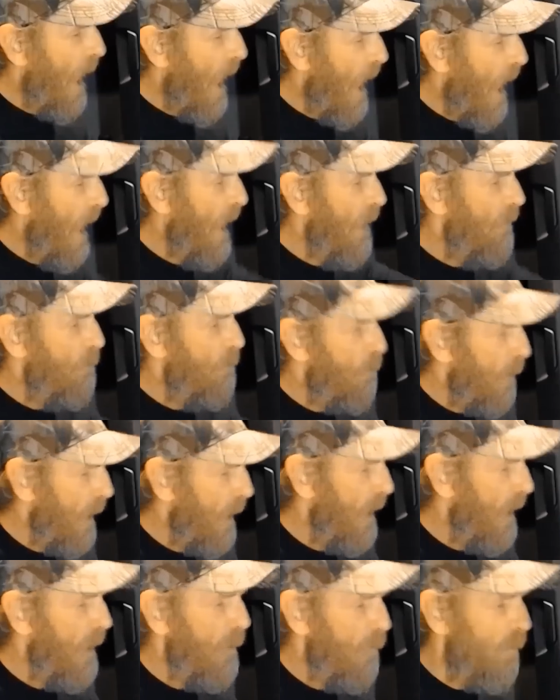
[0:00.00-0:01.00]
have
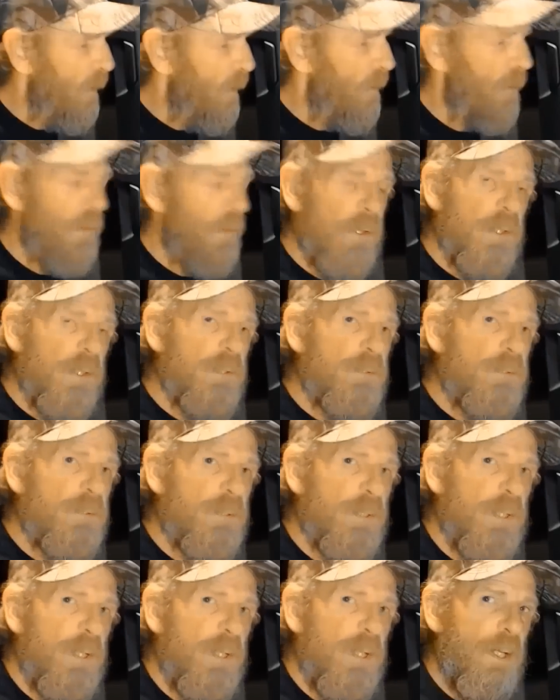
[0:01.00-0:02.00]
played with this
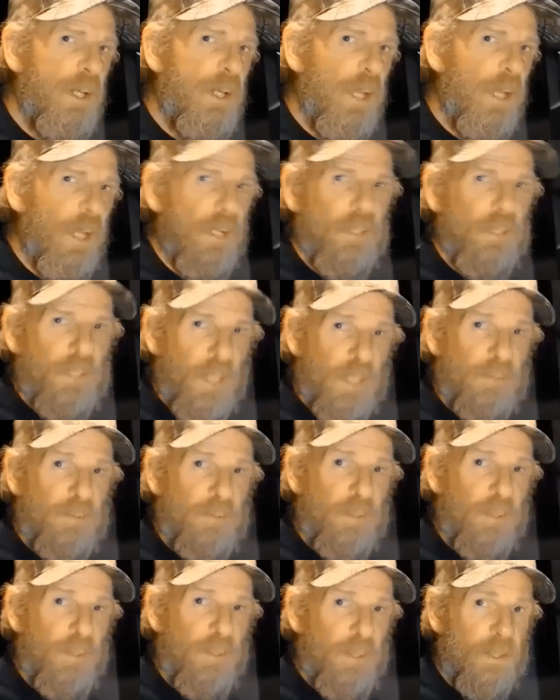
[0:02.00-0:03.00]
and
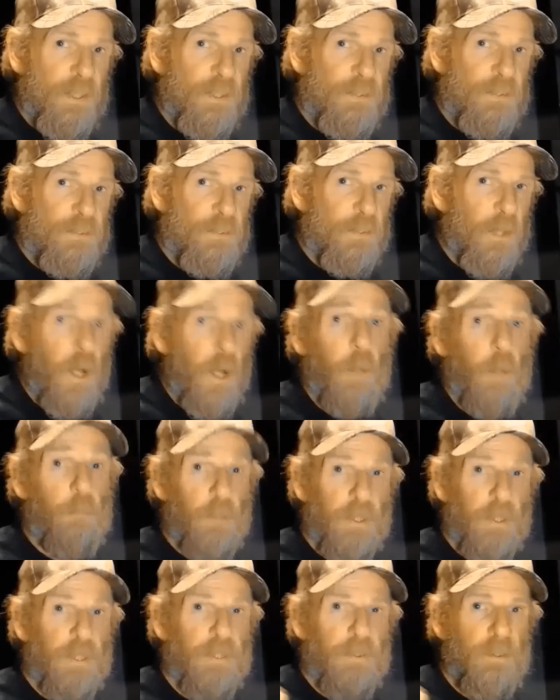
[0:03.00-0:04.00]
tested this
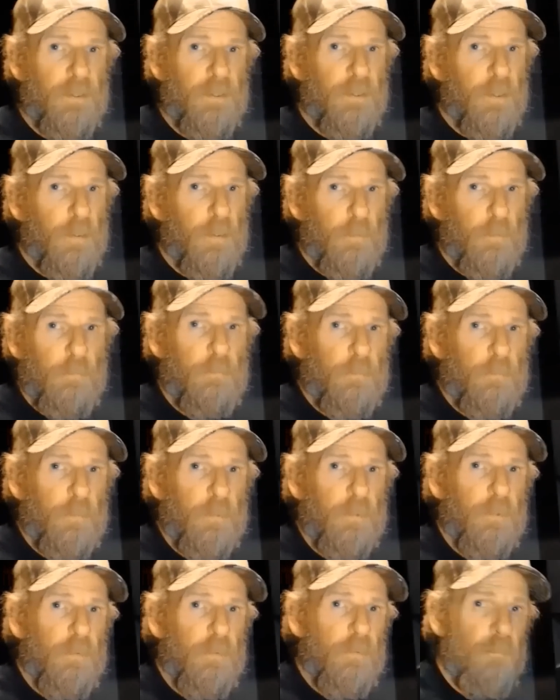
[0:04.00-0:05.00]
already, you know,
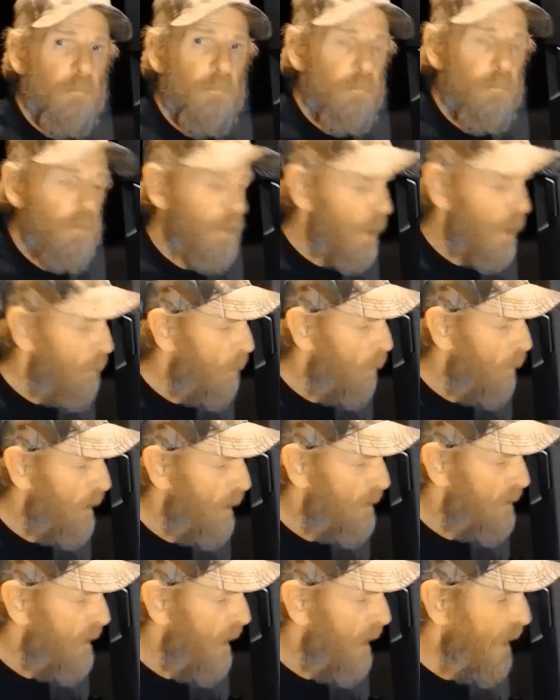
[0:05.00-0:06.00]
for a couple
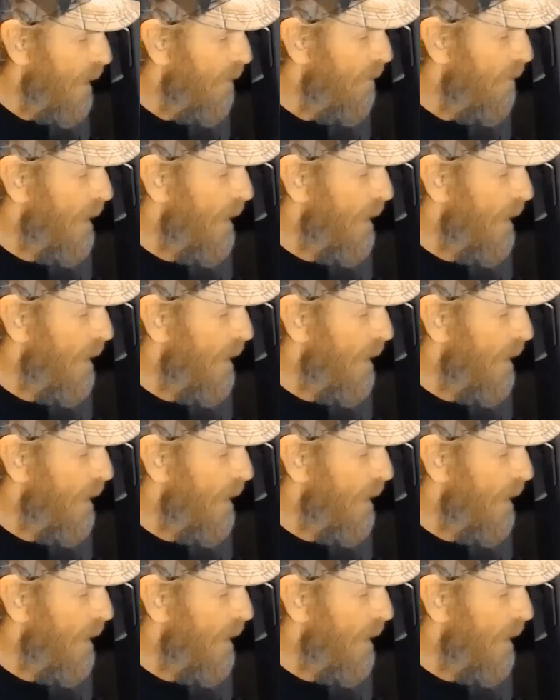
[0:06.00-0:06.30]
weeks now.